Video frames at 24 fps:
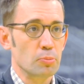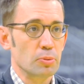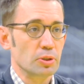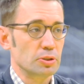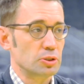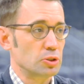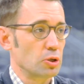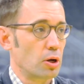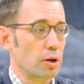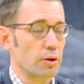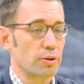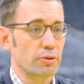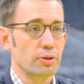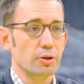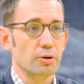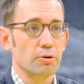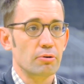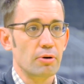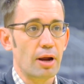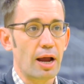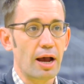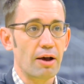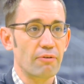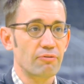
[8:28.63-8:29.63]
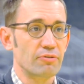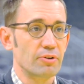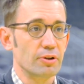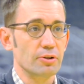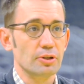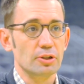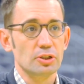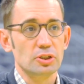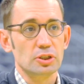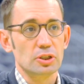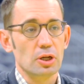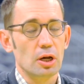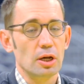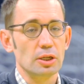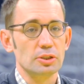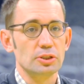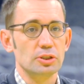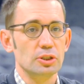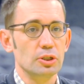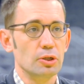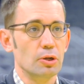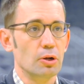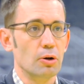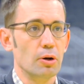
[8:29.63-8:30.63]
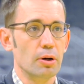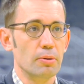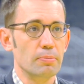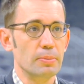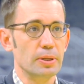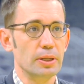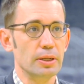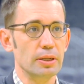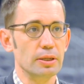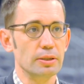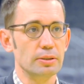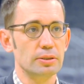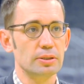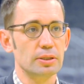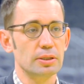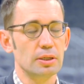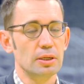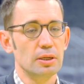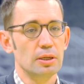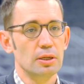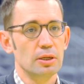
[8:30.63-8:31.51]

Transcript: as Jonathan Kraft and discuss, you know, I mean, it's,